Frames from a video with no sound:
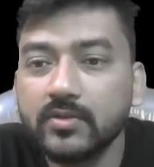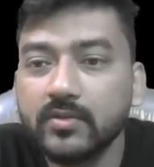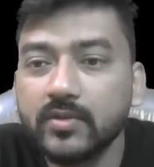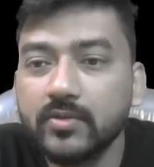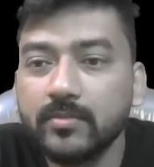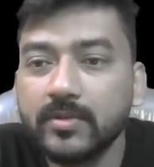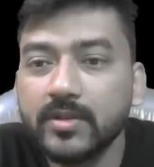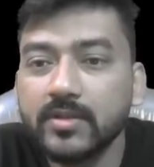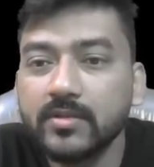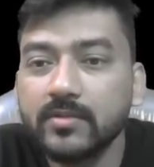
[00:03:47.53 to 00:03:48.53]
so it will be
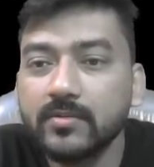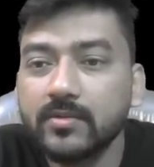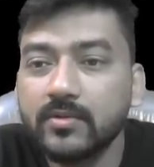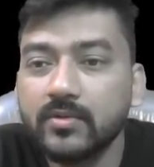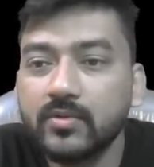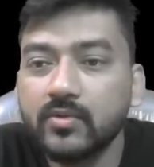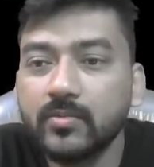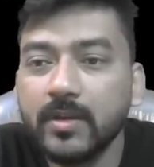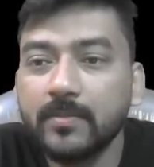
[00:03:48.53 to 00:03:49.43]
just 2 by